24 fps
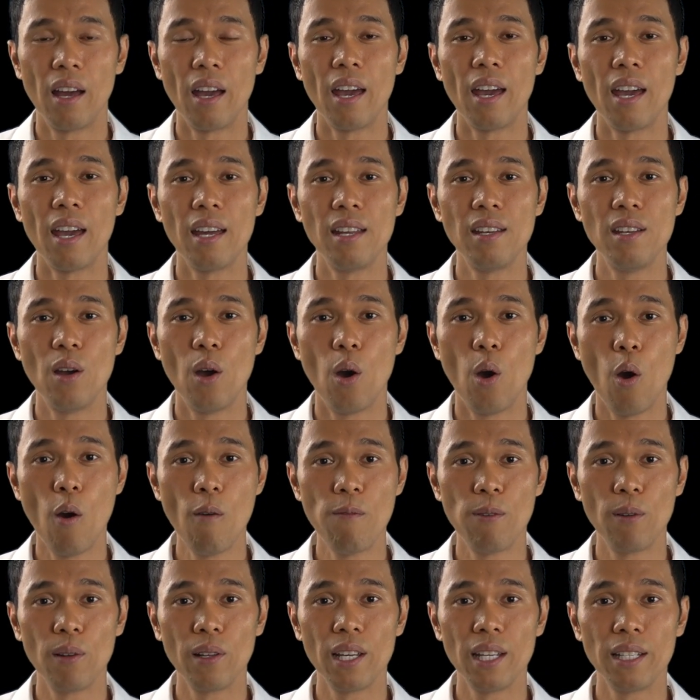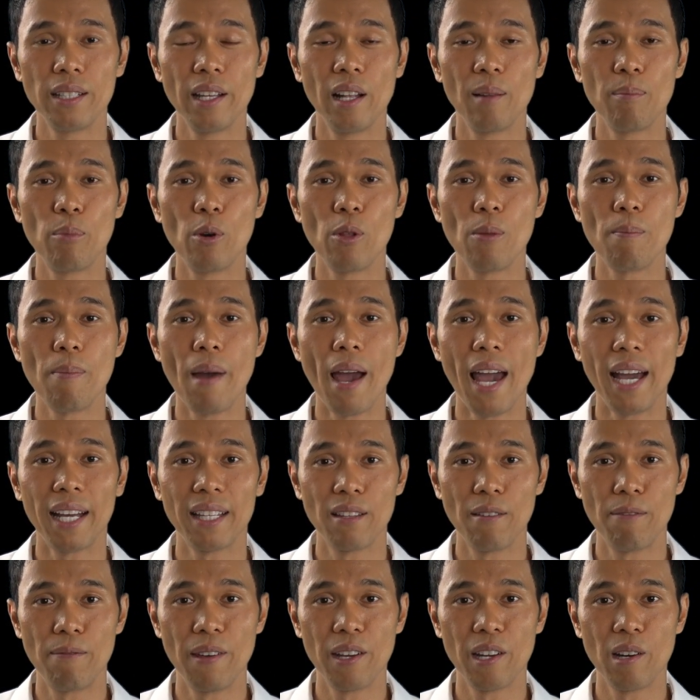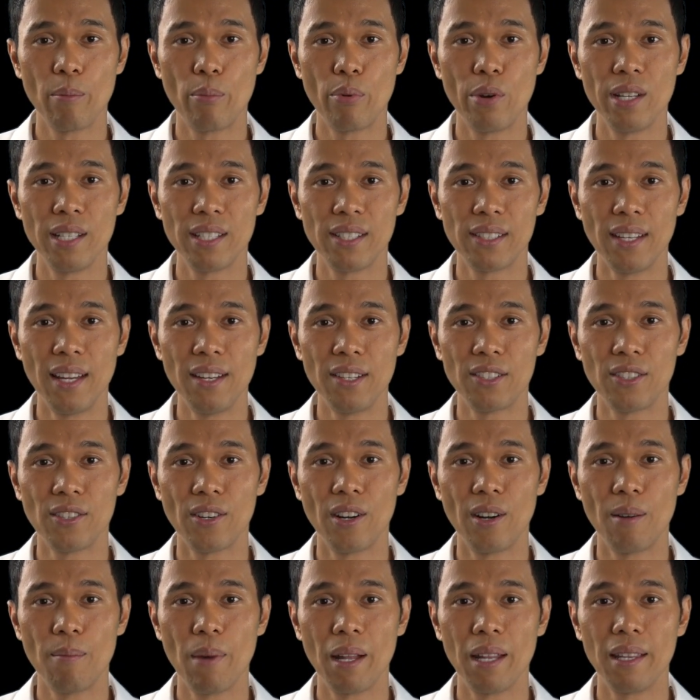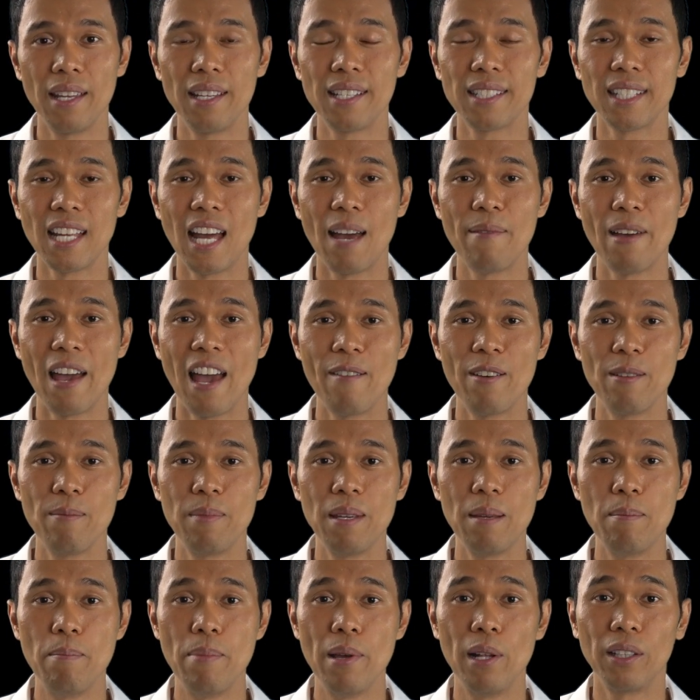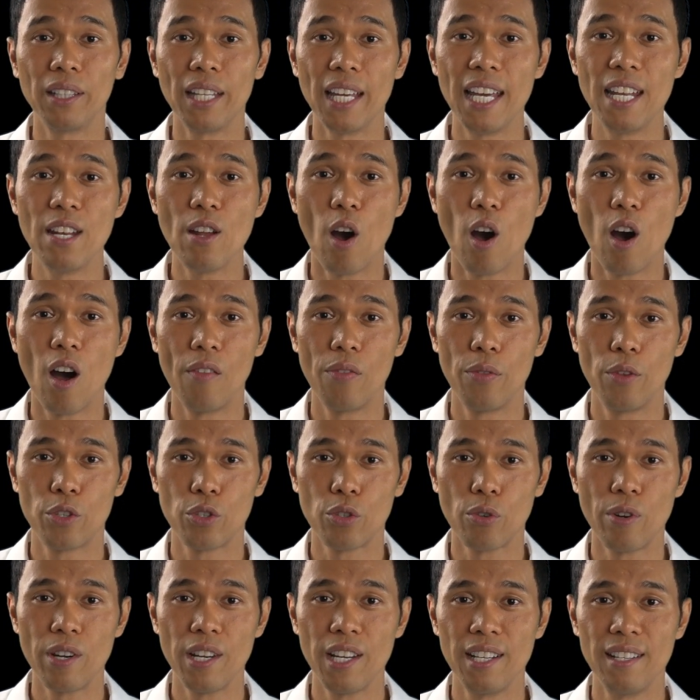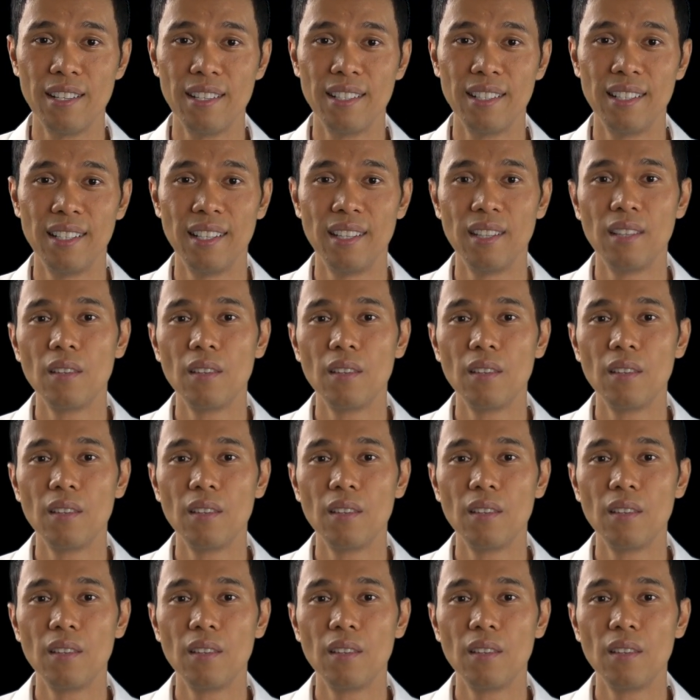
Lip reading: and hopefully they'll put back the fingerprint sensor but this time have it be built in on the screen.